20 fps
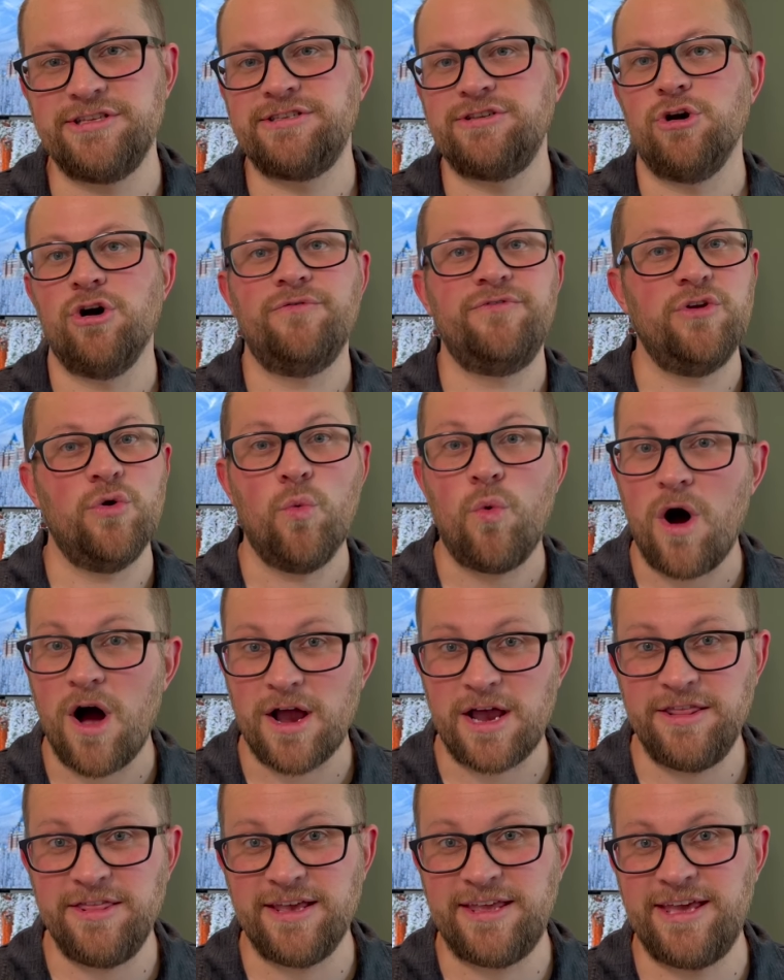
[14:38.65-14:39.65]
So if you
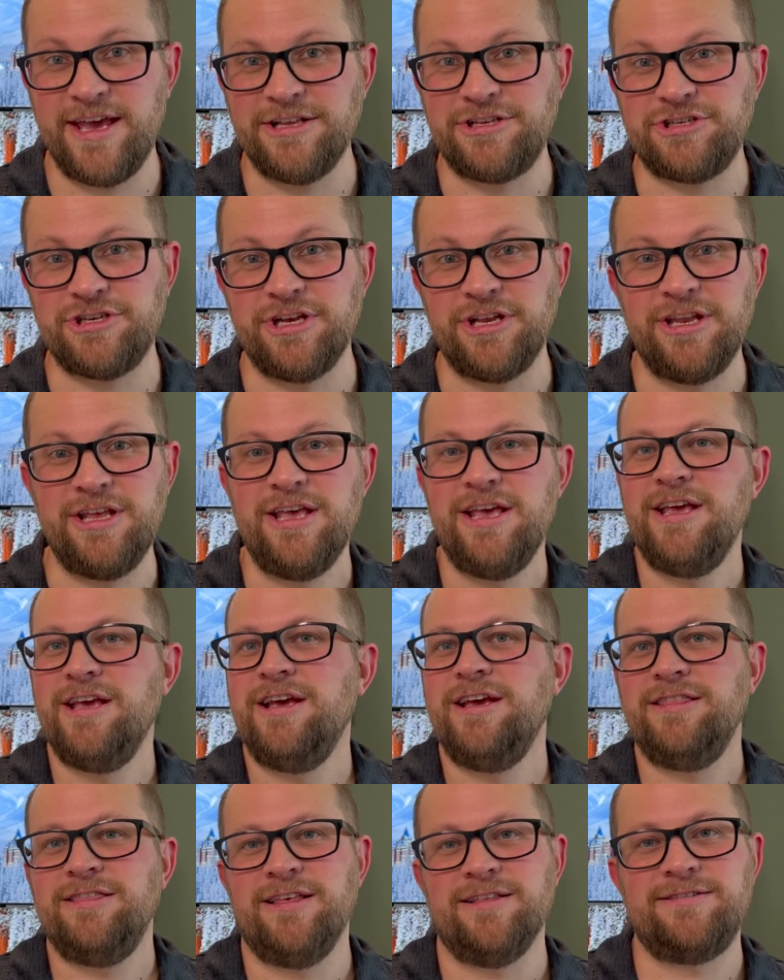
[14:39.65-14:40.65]
walk in the kitchen,
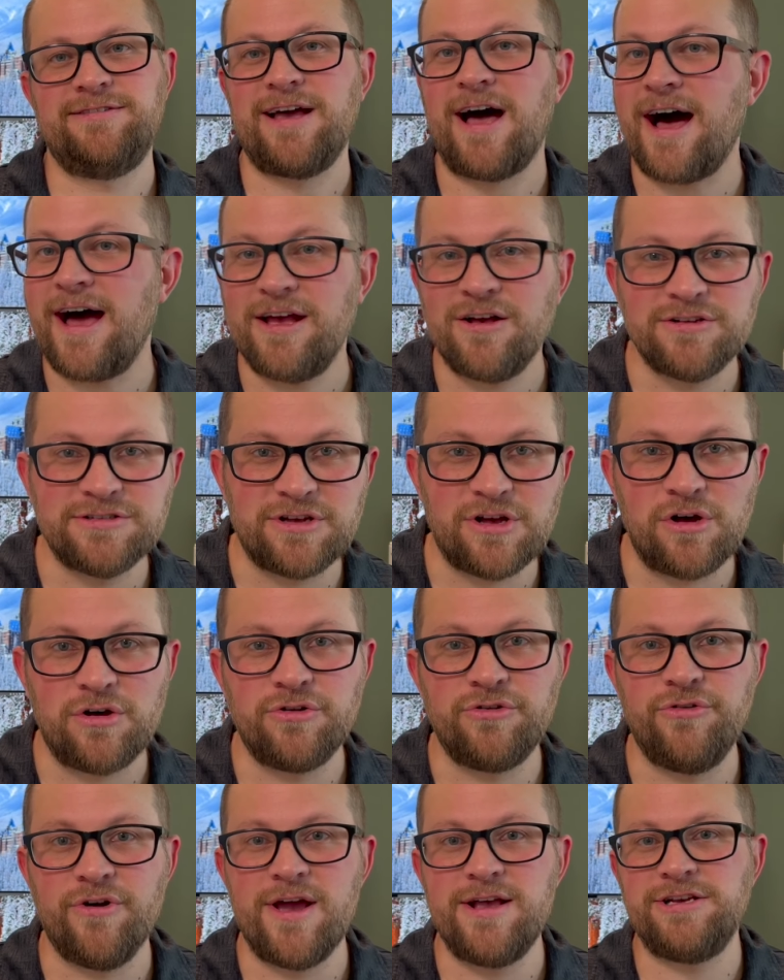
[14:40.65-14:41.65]
the tile's all
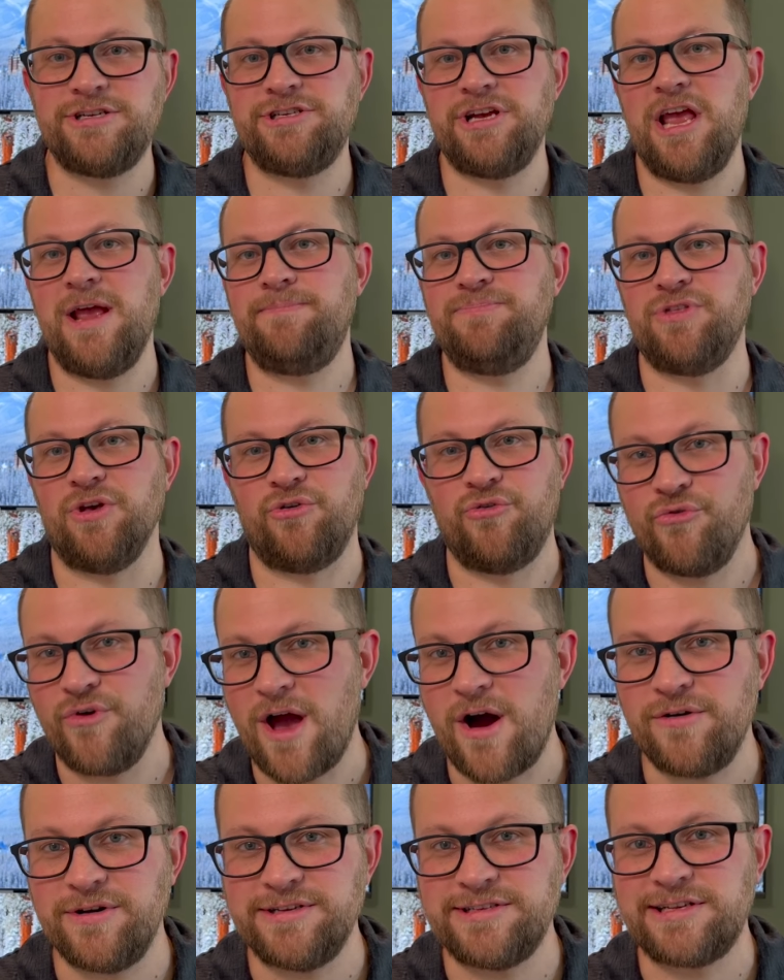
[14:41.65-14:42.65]
in great shape, the
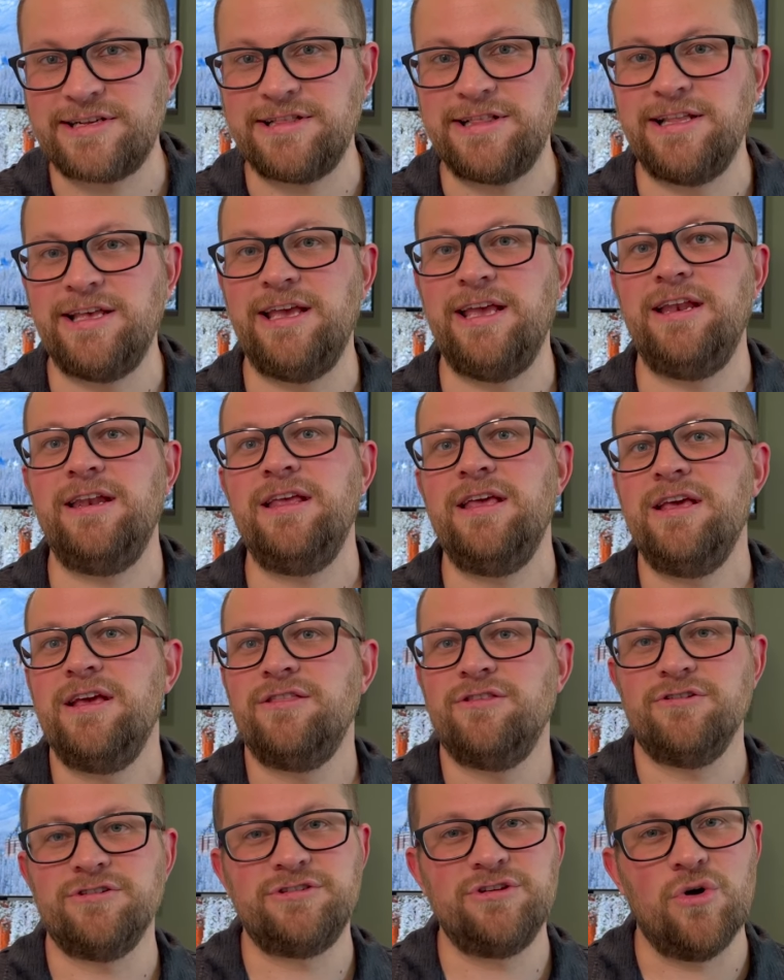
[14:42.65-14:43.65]
grout is clean,
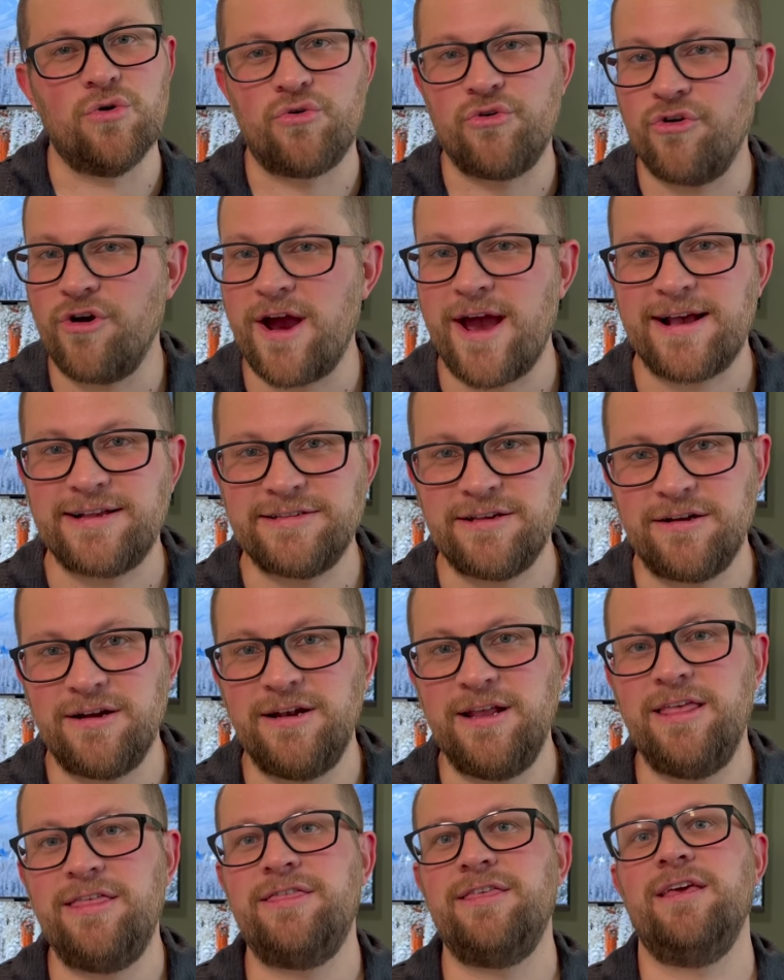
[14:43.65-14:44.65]
there's no cracks on
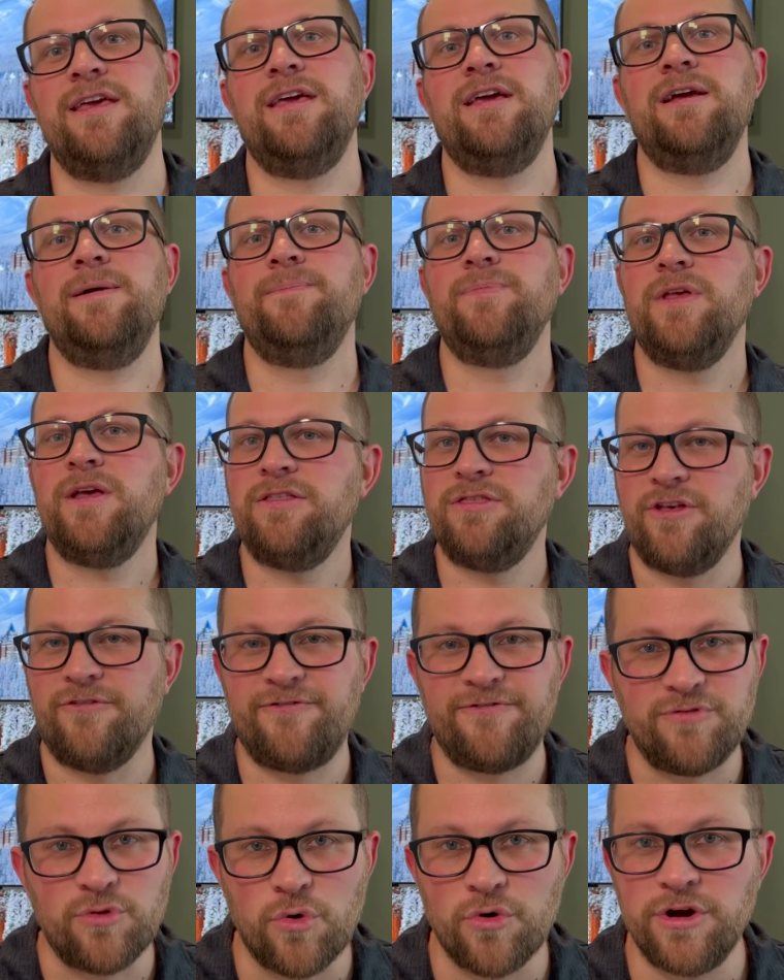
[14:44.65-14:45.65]
anything, the
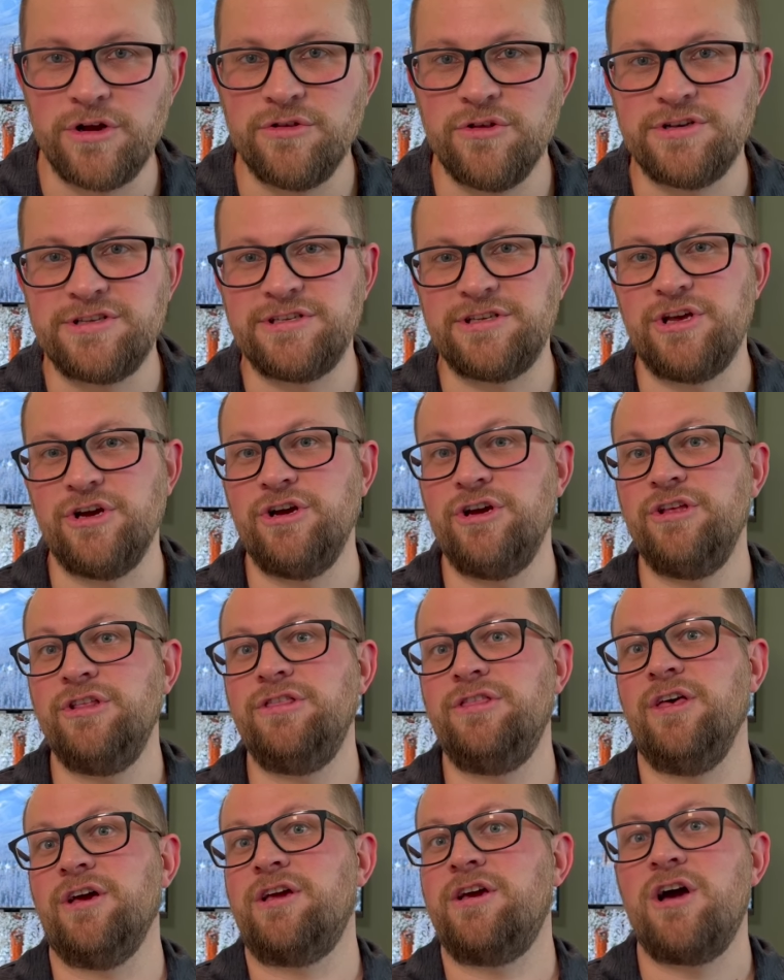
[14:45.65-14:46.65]
flooring looks good,
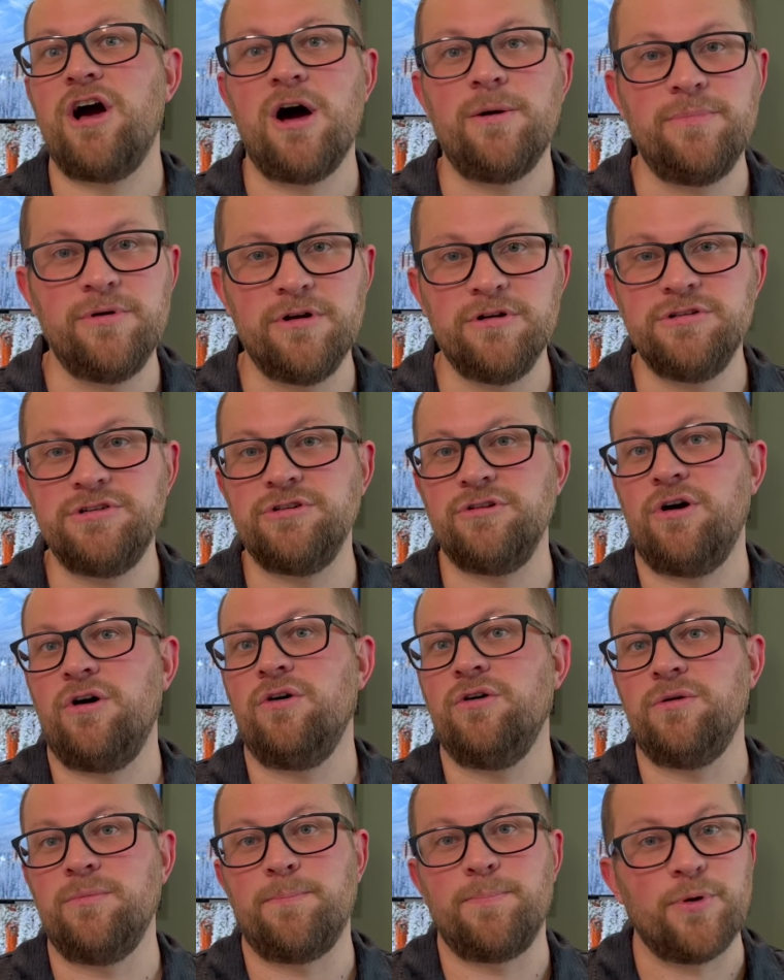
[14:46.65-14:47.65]
the cupboards are
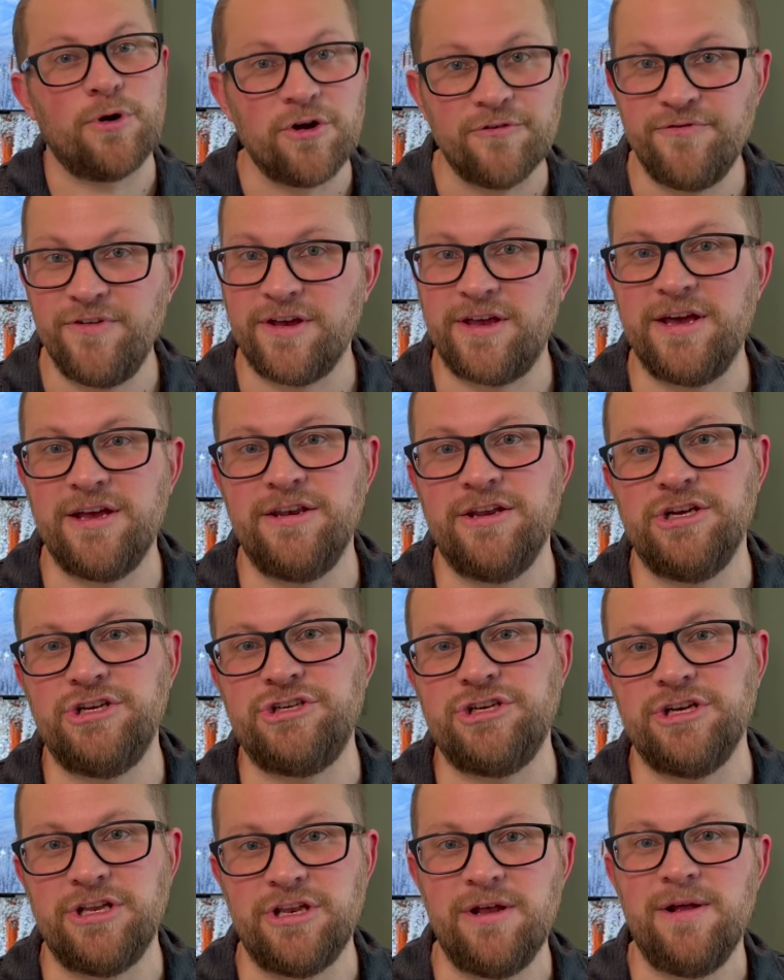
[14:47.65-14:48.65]
all in perfect
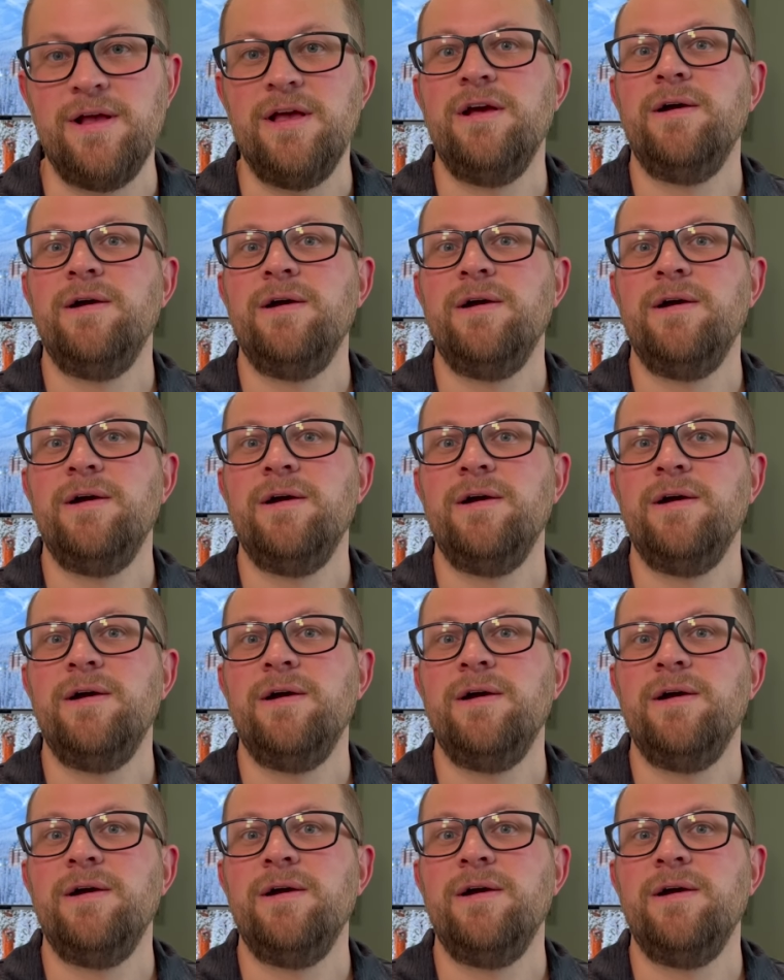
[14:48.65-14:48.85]
condition.